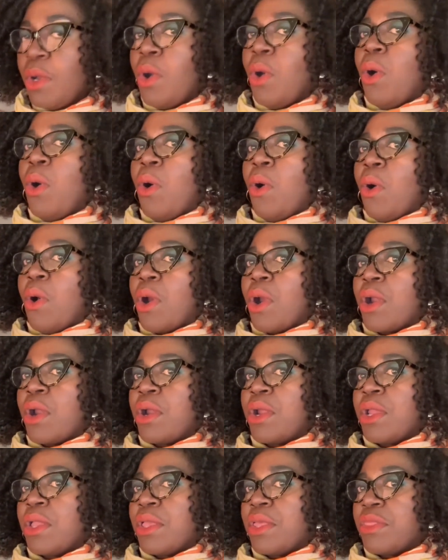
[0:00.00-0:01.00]

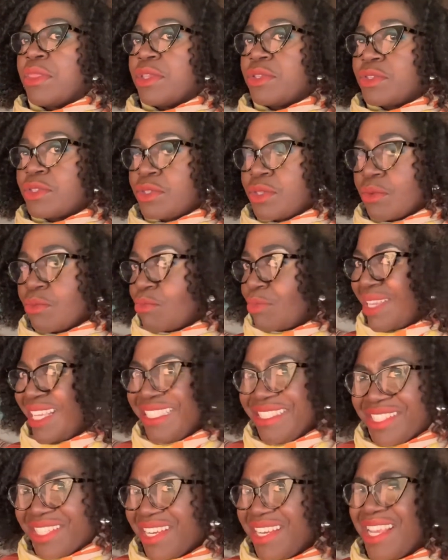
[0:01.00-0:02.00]
or this
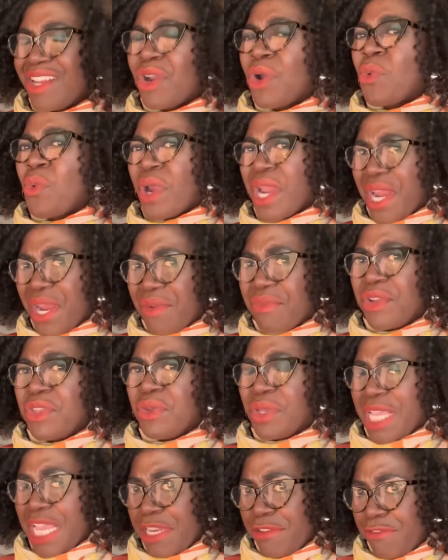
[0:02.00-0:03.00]
internet or wherever you
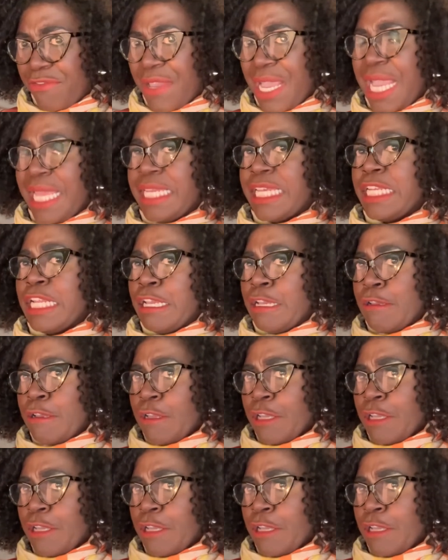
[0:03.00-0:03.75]
can find it.